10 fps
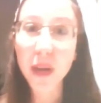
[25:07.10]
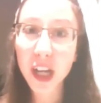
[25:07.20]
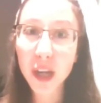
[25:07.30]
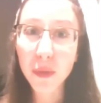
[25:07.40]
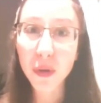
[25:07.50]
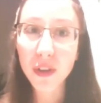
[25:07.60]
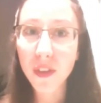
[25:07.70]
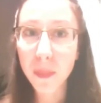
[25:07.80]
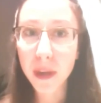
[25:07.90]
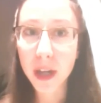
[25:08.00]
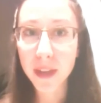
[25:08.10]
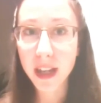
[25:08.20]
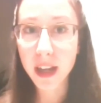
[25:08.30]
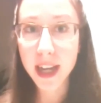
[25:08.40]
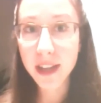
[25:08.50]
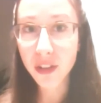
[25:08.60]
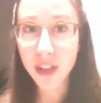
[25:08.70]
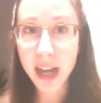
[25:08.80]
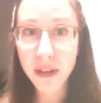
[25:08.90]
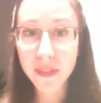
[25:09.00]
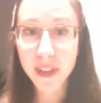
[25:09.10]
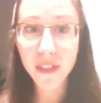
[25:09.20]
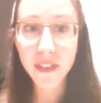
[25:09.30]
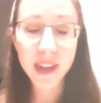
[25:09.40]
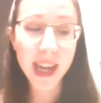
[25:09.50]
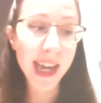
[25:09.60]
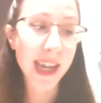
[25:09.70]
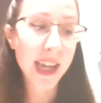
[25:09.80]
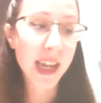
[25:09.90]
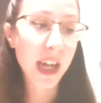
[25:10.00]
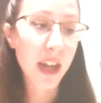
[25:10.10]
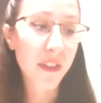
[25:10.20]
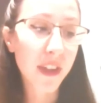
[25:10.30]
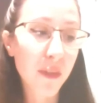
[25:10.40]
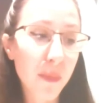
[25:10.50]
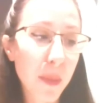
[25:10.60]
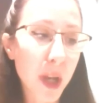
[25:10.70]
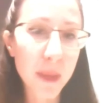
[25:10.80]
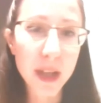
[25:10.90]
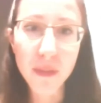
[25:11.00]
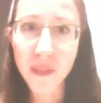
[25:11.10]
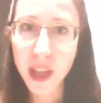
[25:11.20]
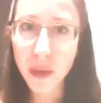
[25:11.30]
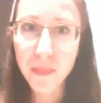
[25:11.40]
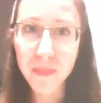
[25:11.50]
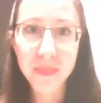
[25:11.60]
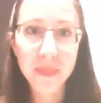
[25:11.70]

poem or just a poem that you'd like to share with us today to give people a bit of a feel?